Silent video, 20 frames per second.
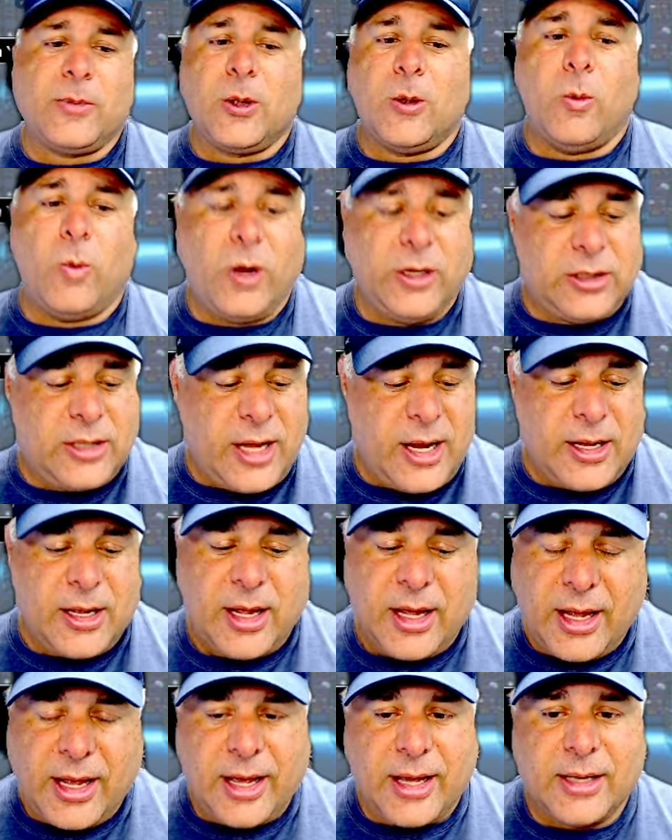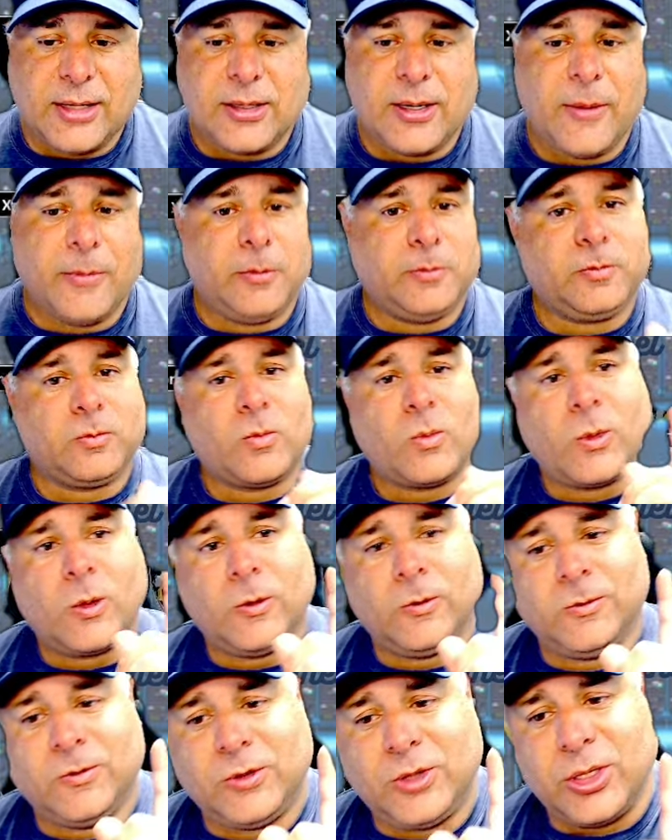One thing is,
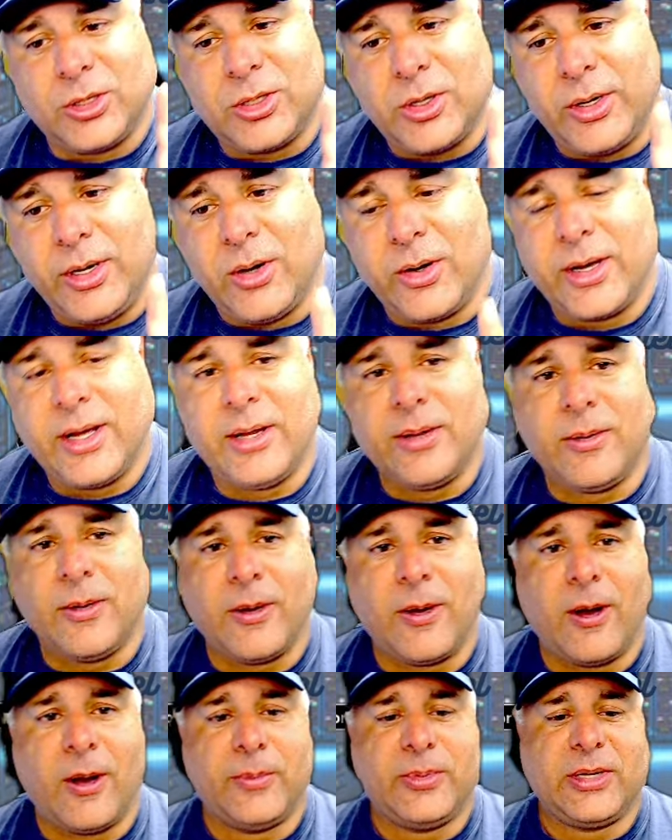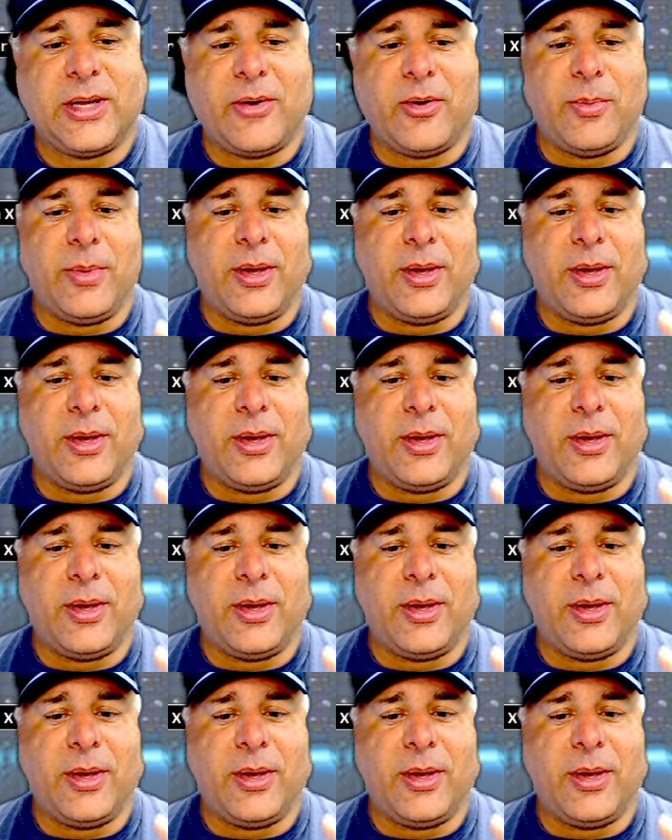just so he don't get upset with me,